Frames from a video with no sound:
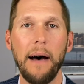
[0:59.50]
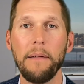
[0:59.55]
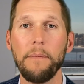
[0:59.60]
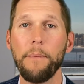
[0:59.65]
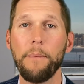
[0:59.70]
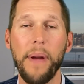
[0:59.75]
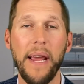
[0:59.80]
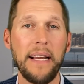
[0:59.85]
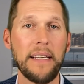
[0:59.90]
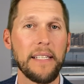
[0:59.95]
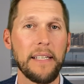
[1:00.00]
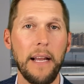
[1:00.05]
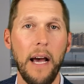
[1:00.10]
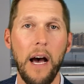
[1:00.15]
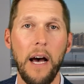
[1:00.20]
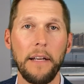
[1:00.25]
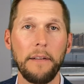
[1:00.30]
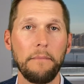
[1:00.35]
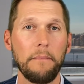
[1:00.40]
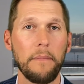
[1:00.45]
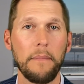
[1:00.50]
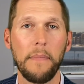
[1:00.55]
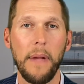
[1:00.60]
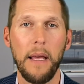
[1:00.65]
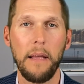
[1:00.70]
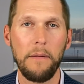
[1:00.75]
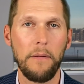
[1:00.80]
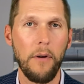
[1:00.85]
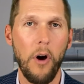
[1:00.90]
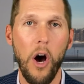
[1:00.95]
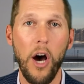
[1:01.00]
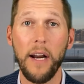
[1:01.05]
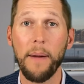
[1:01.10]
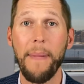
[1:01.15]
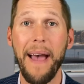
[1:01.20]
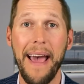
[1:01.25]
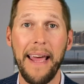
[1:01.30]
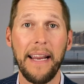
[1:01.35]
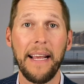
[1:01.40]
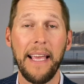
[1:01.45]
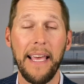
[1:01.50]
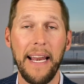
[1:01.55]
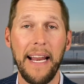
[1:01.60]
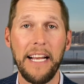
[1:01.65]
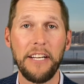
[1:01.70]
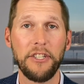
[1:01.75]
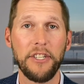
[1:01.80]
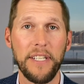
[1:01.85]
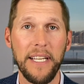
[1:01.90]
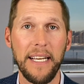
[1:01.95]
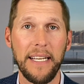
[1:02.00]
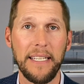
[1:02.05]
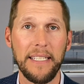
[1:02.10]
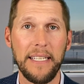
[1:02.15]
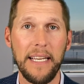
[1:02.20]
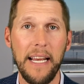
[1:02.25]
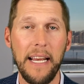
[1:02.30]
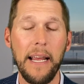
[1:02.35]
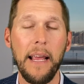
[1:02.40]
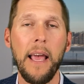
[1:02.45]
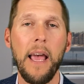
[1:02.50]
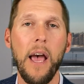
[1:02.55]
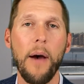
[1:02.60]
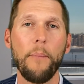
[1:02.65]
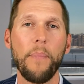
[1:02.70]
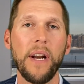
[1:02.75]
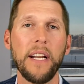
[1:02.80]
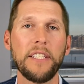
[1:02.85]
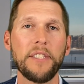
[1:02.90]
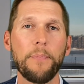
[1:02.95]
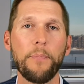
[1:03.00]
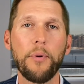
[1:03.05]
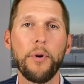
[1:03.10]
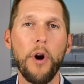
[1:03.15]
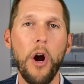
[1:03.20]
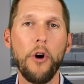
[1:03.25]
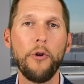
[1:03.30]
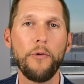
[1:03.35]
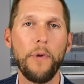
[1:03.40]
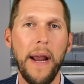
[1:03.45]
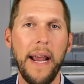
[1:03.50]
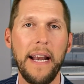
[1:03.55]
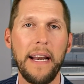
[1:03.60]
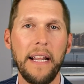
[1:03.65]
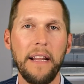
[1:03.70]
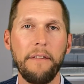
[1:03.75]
based on automatic at age 60, but it's prorated